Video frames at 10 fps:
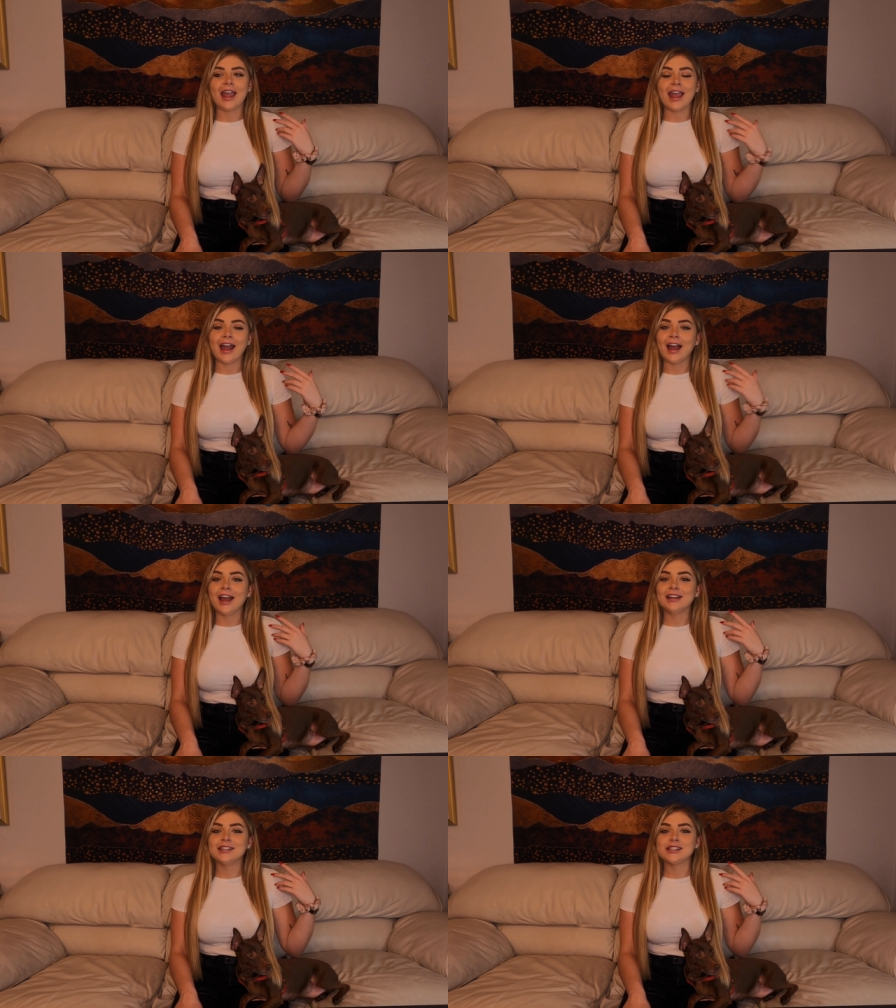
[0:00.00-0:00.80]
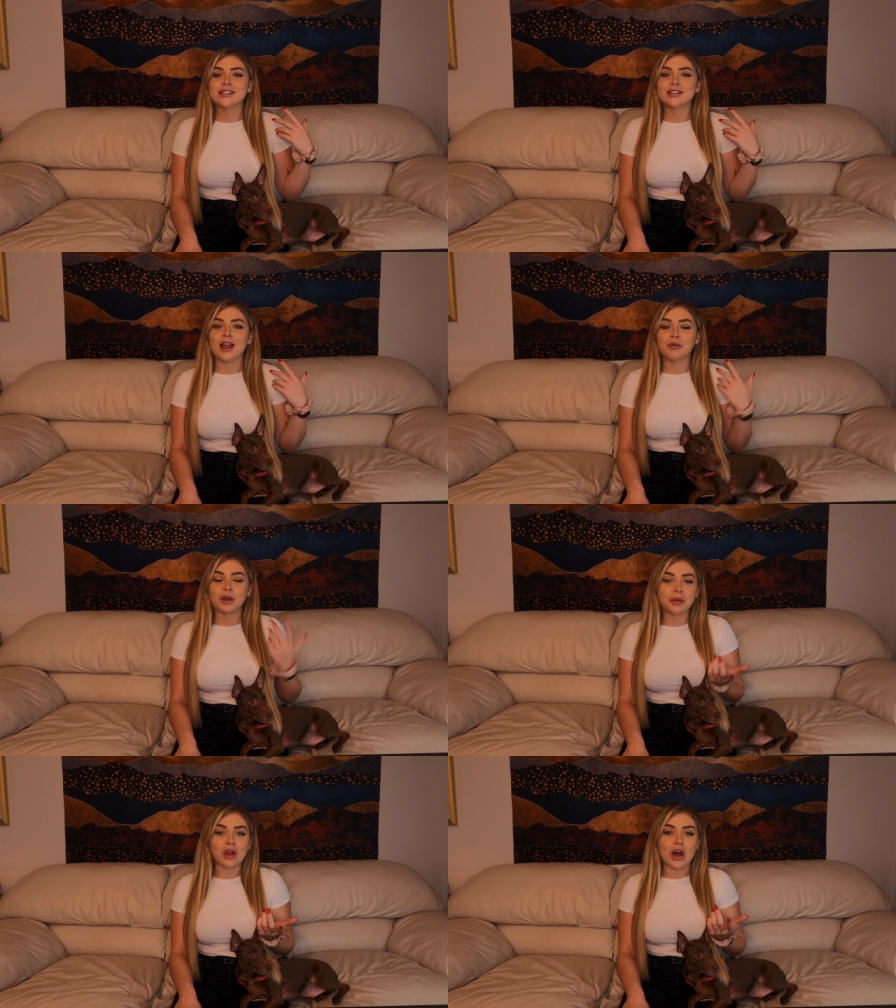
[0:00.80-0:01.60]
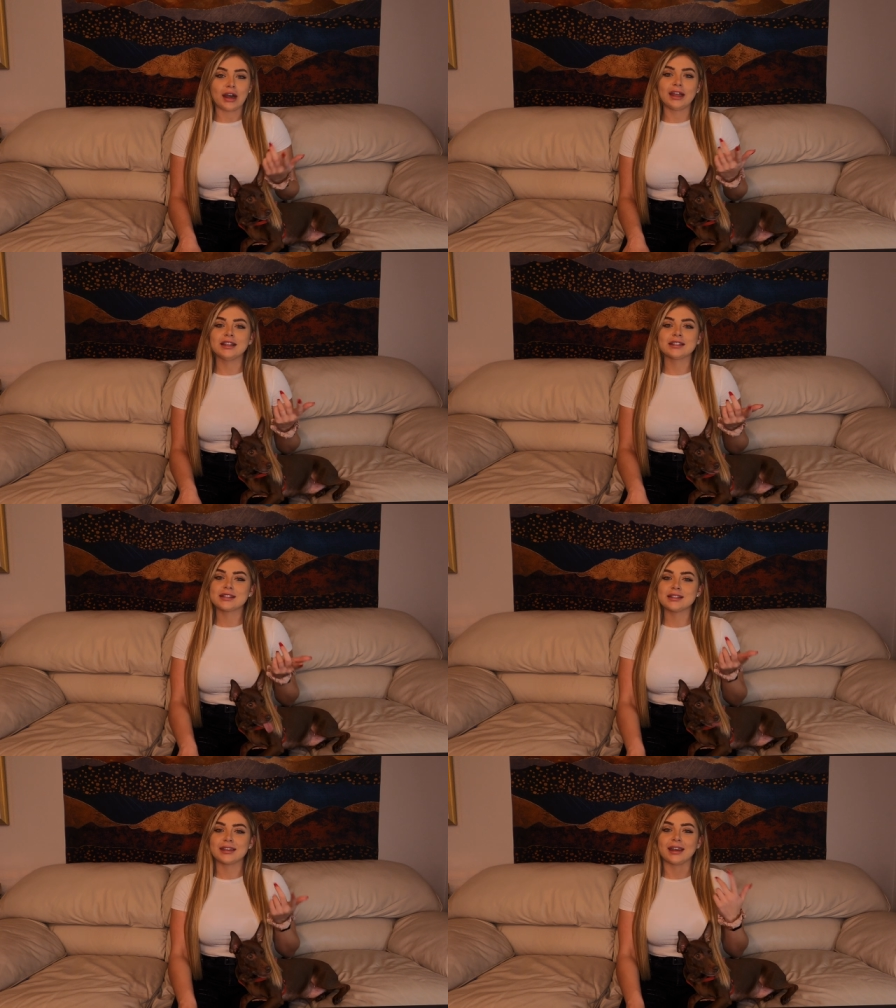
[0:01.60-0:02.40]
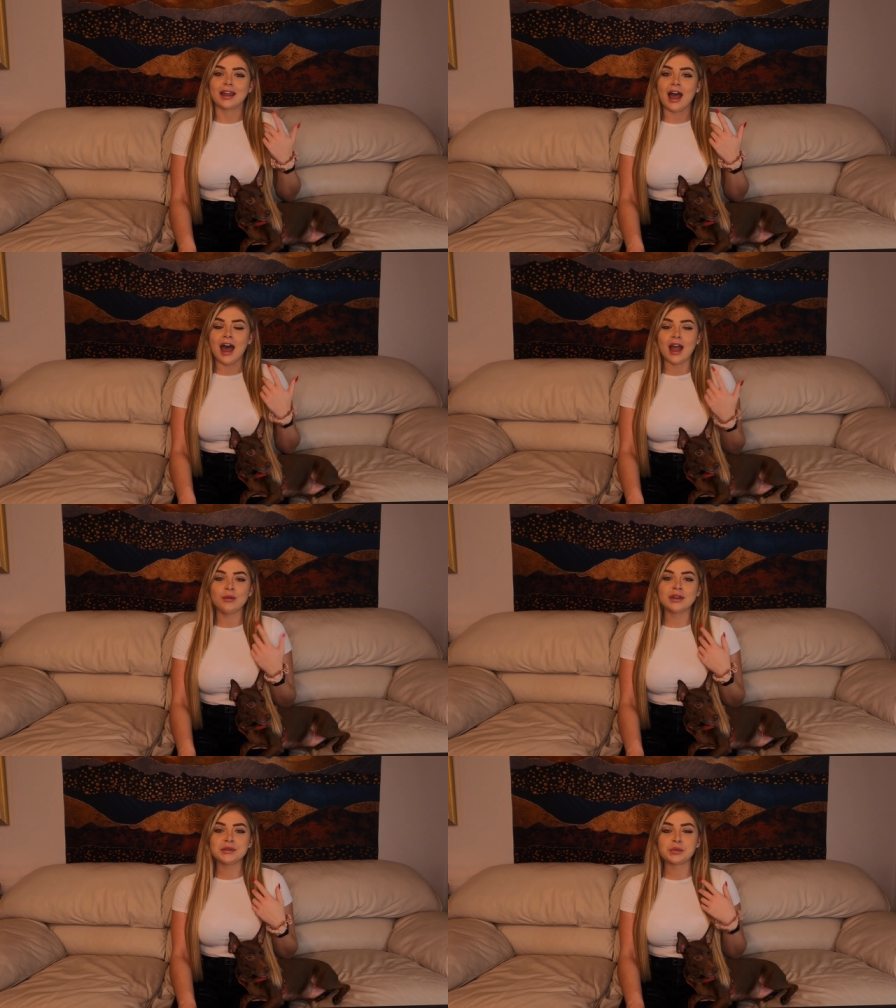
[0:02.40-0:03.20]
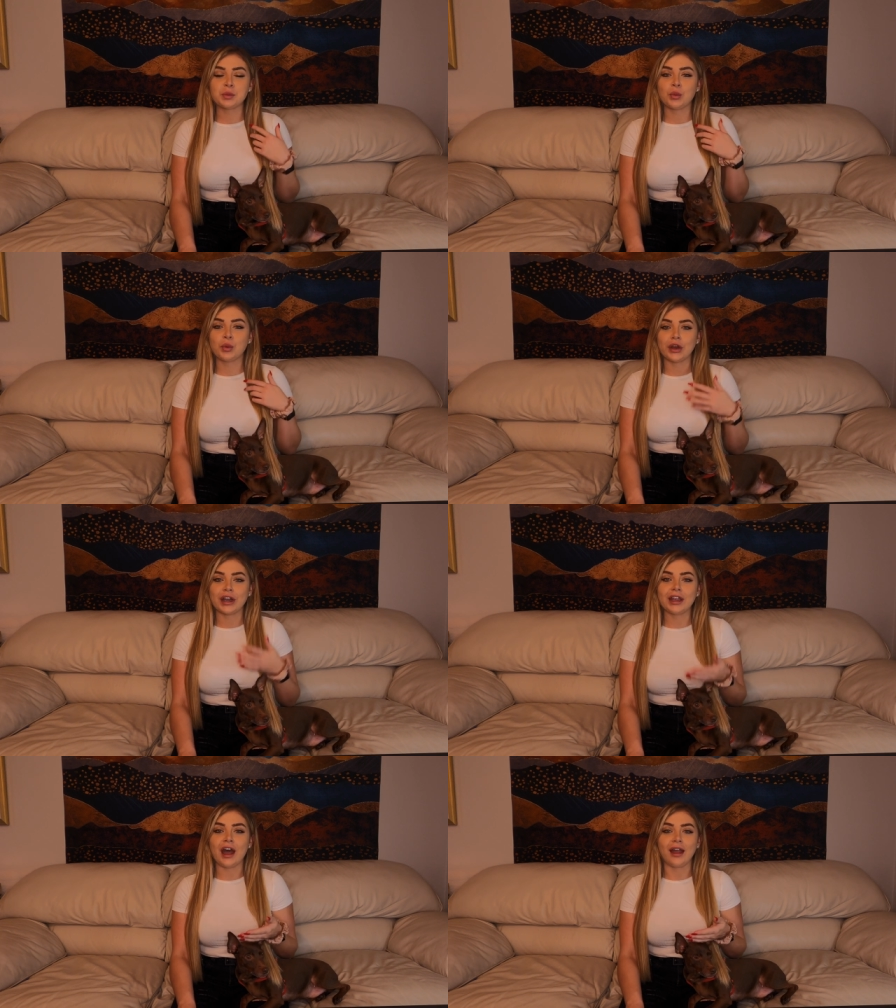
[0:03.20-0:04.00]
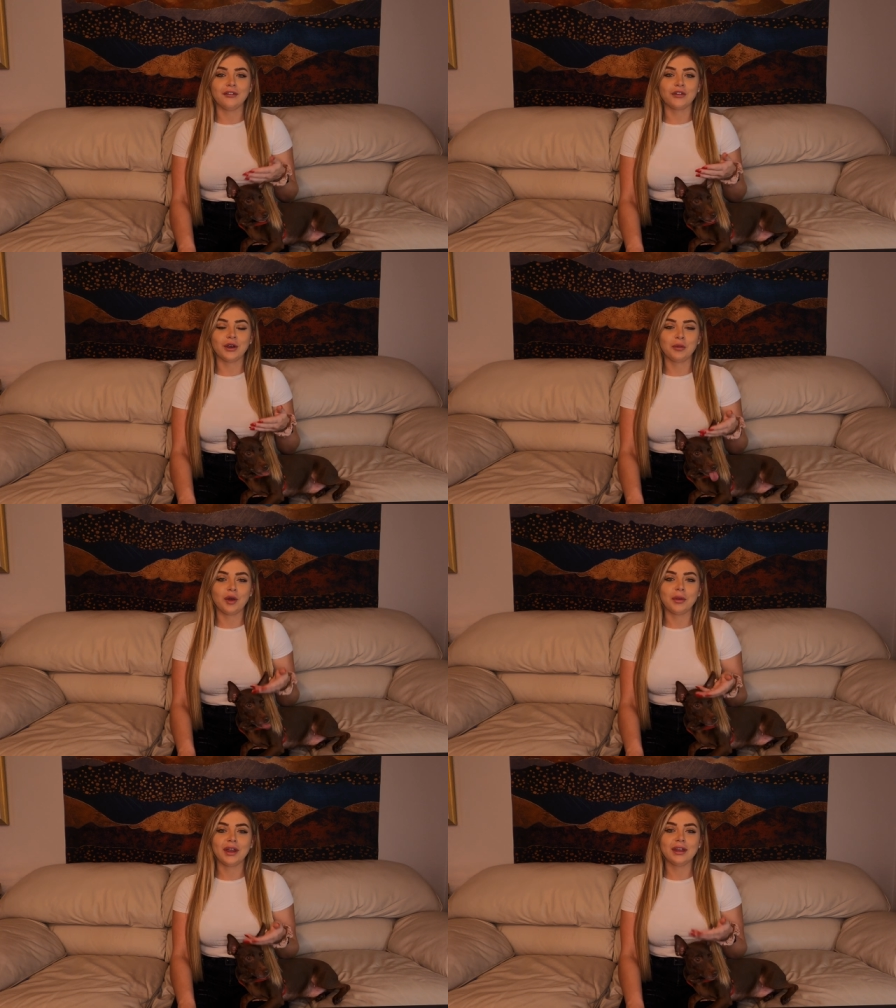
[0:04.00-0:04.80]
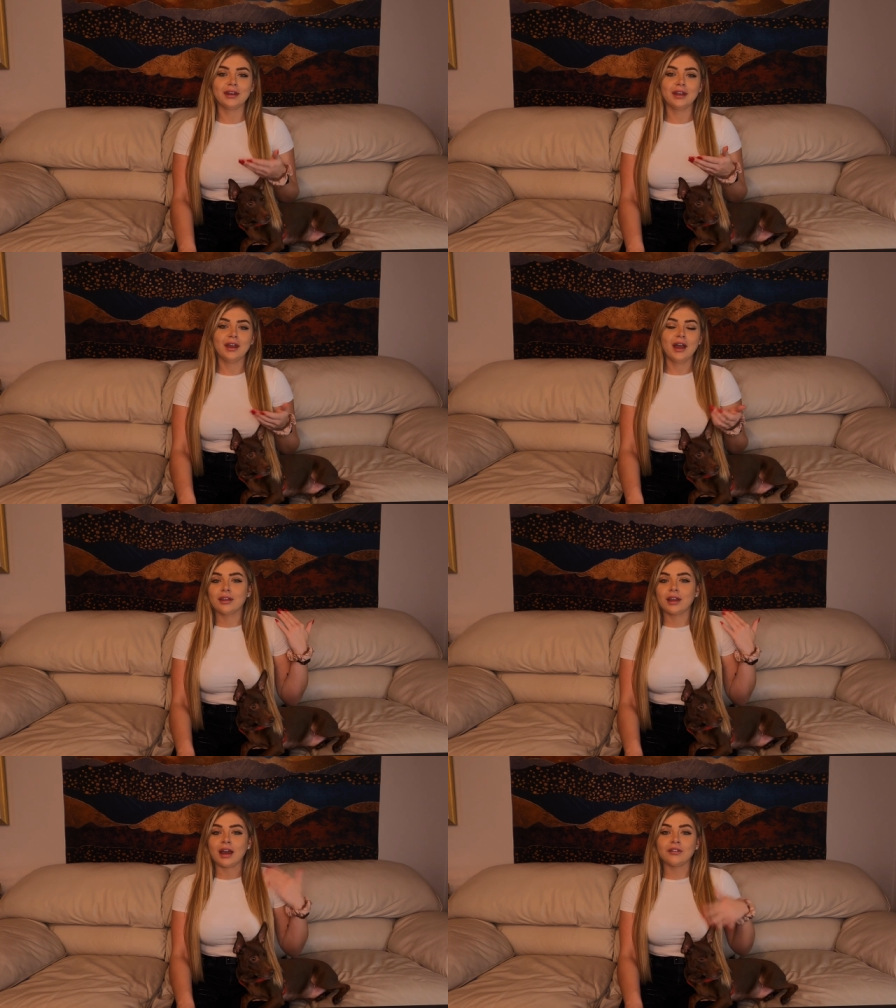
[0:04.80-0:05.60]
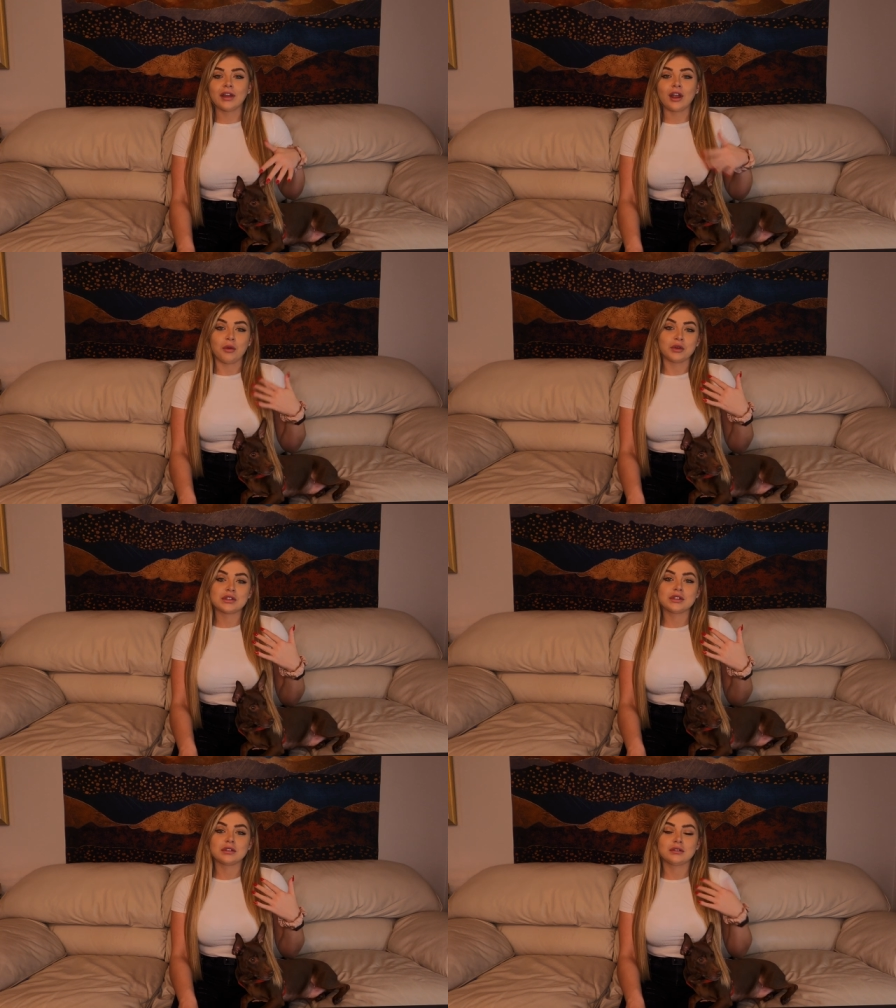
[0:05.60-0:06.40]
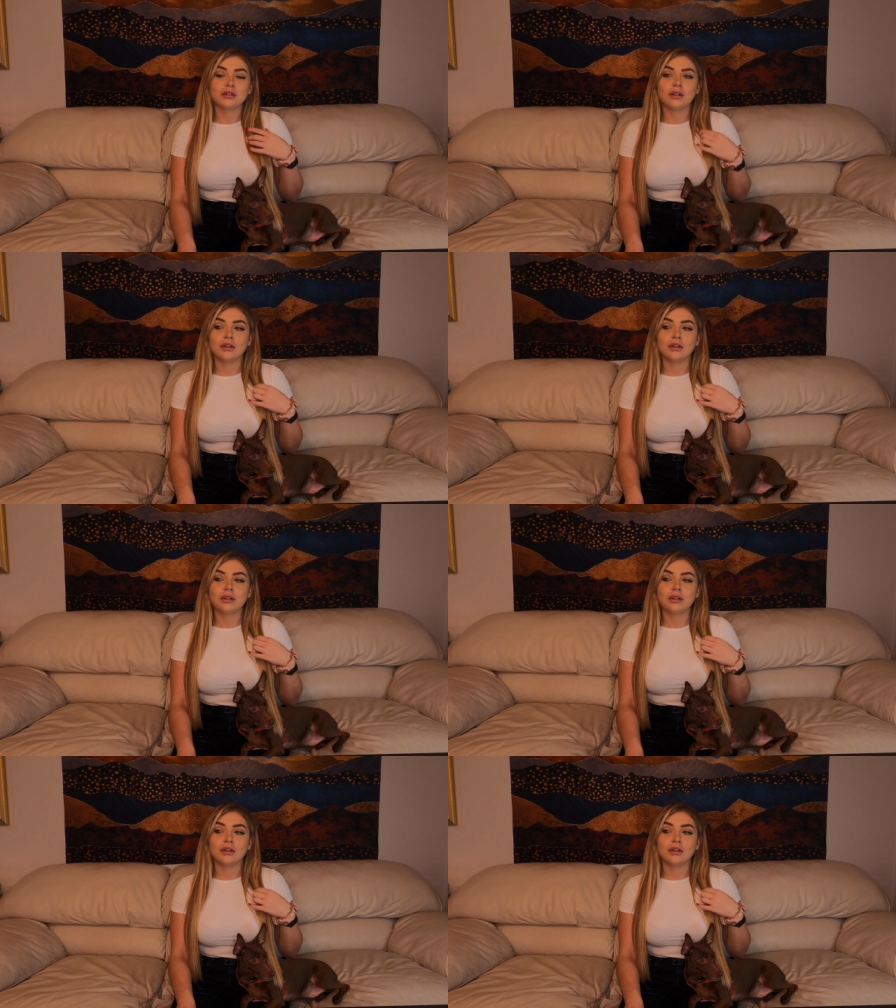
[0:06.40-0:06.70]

And I'm gonna be honest, like I was pretty high for a moment, kind of like almost,